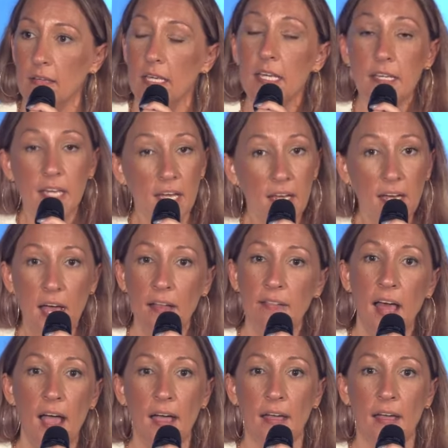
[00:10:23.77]
He
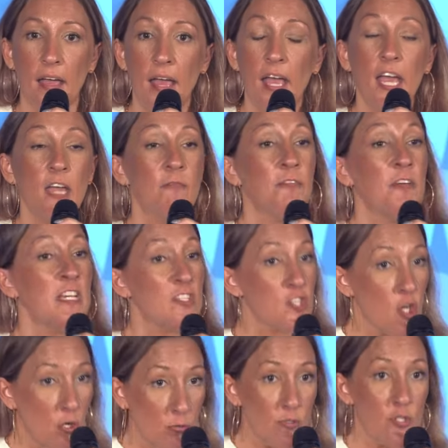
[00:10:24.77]
cannot lie. If he
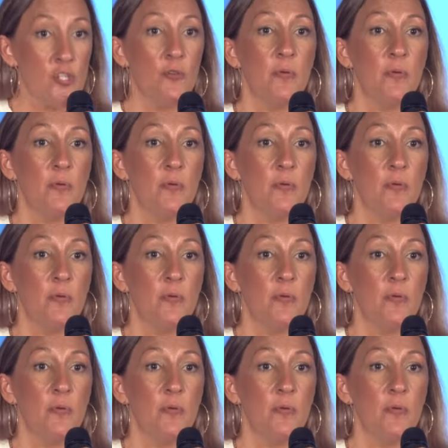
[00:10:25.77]
told